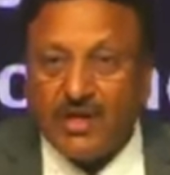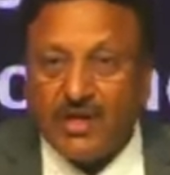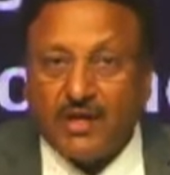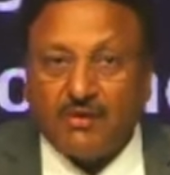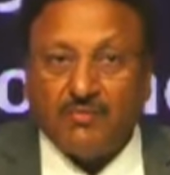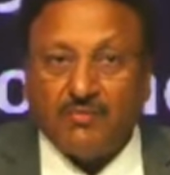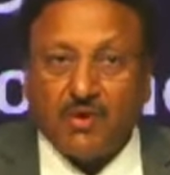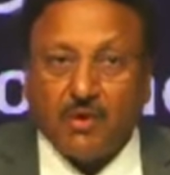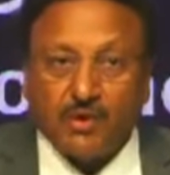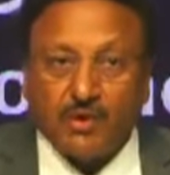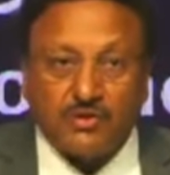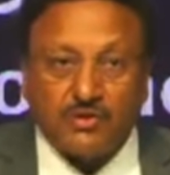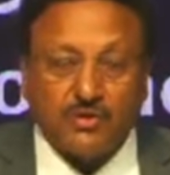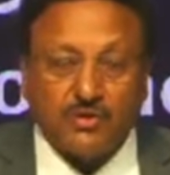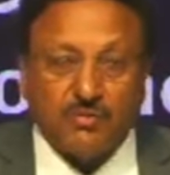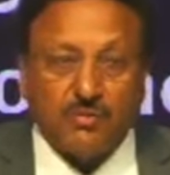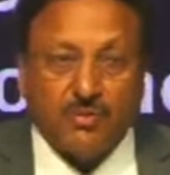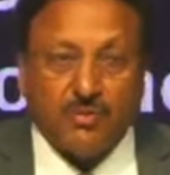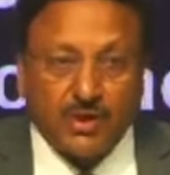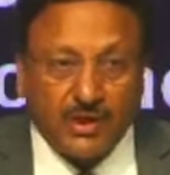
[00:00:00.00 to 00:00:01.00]
And we'll
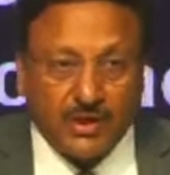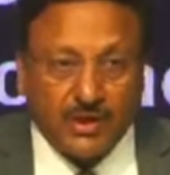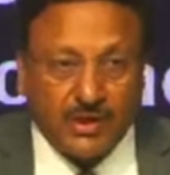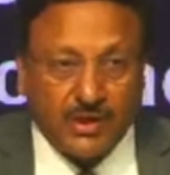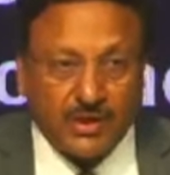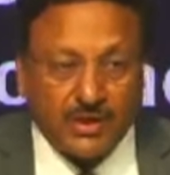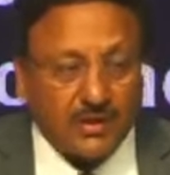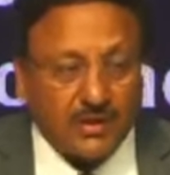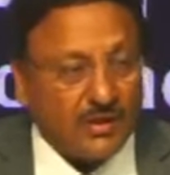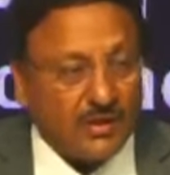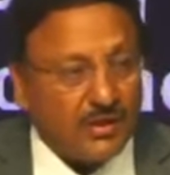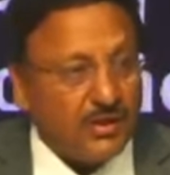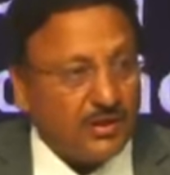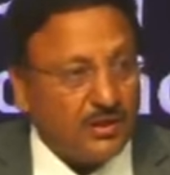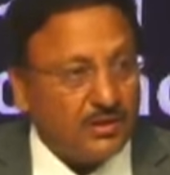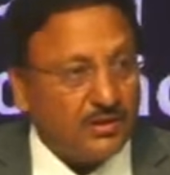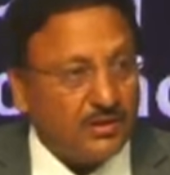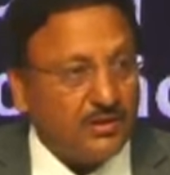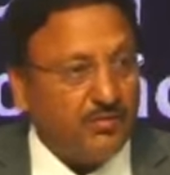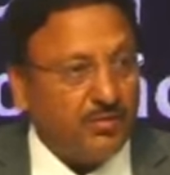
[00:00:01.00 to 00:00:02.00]
also monitor
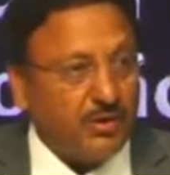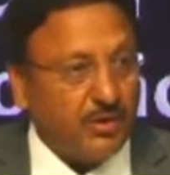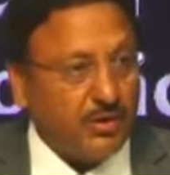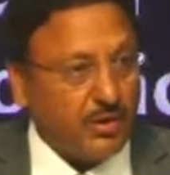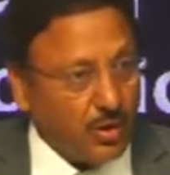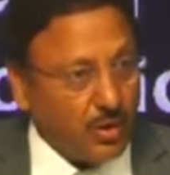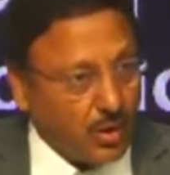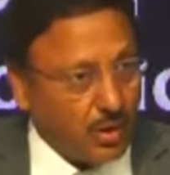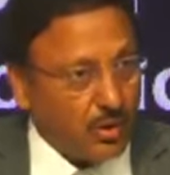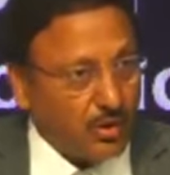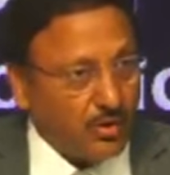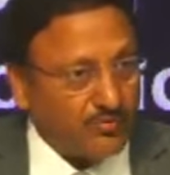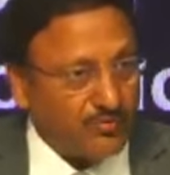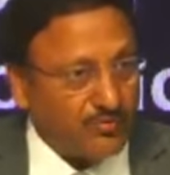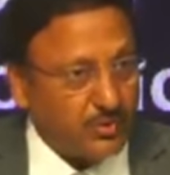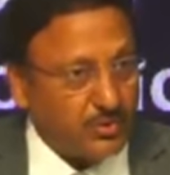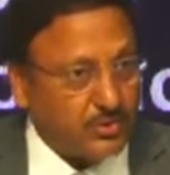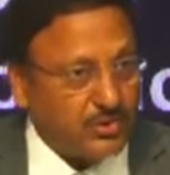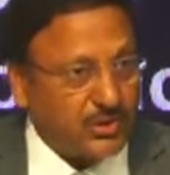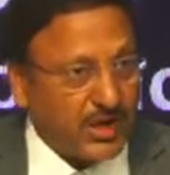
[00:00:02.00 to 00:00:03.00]
the withdrawal of
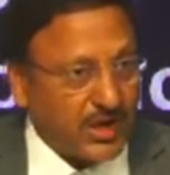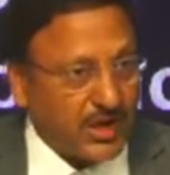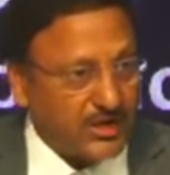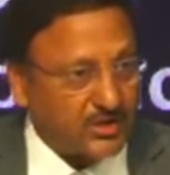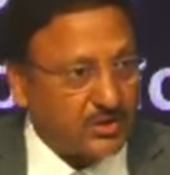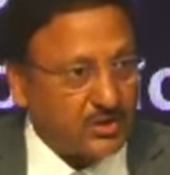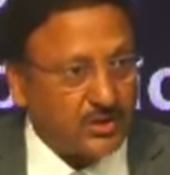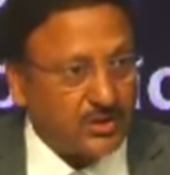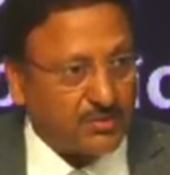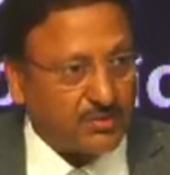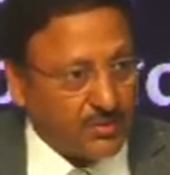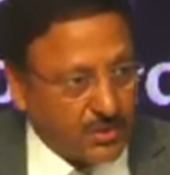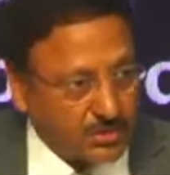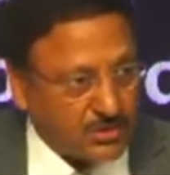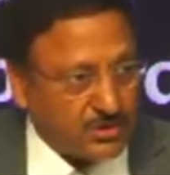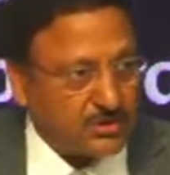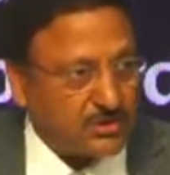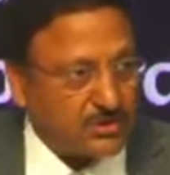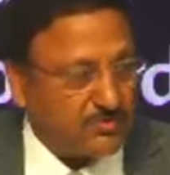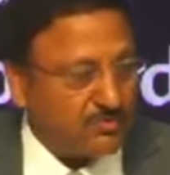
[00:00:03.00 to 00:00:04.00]
used cash or
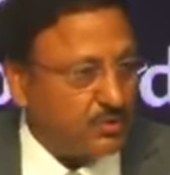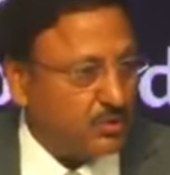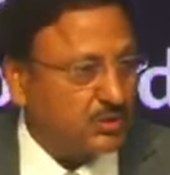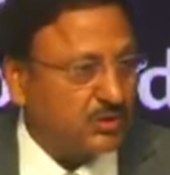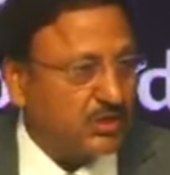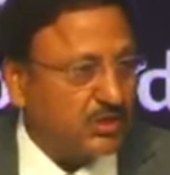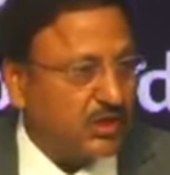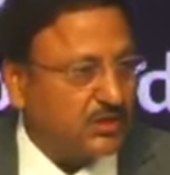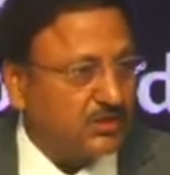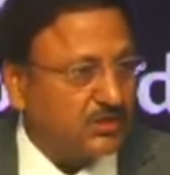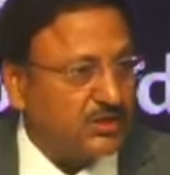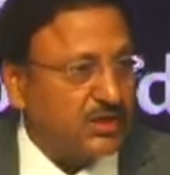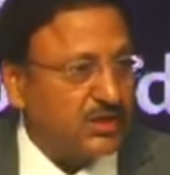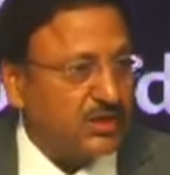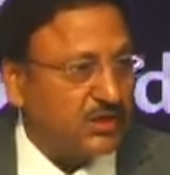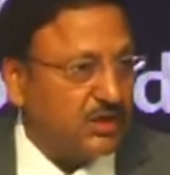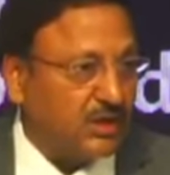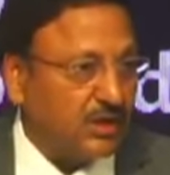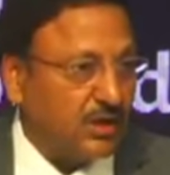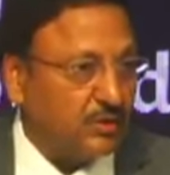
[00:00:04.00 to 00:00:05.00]
deposits of used cash in
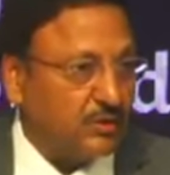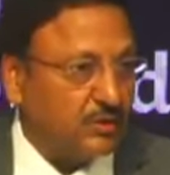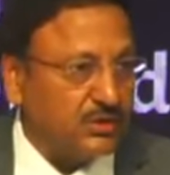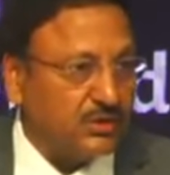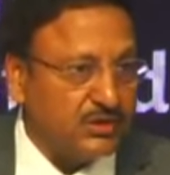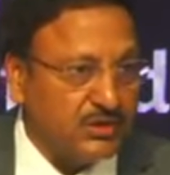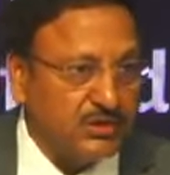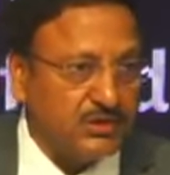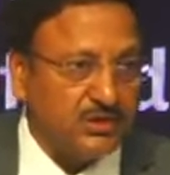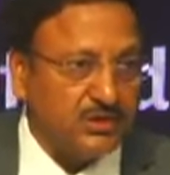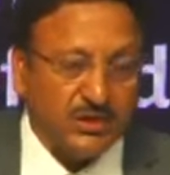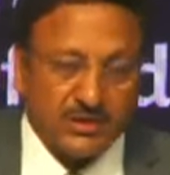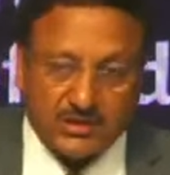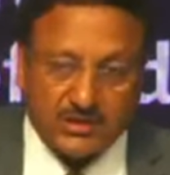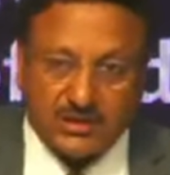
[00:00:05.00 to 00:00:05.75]
any account in these three